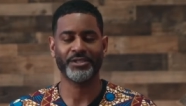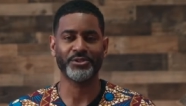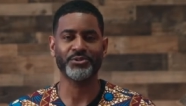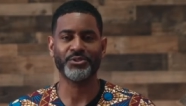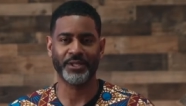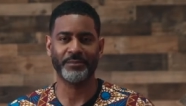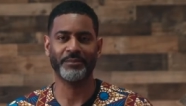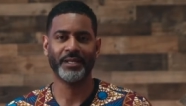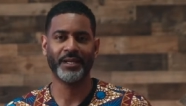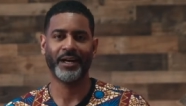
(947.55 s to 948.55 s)
to
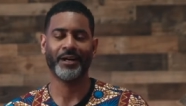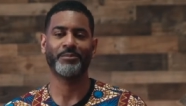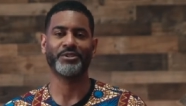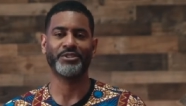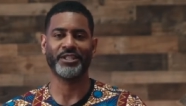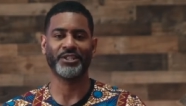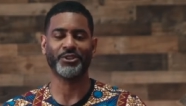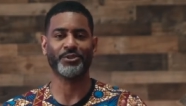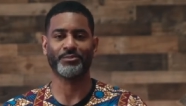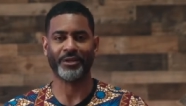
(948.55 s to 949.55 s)
some
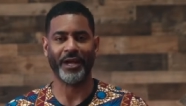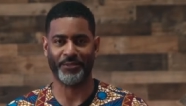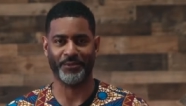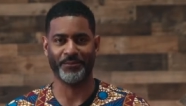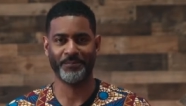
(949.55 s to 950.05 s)
particular brothel,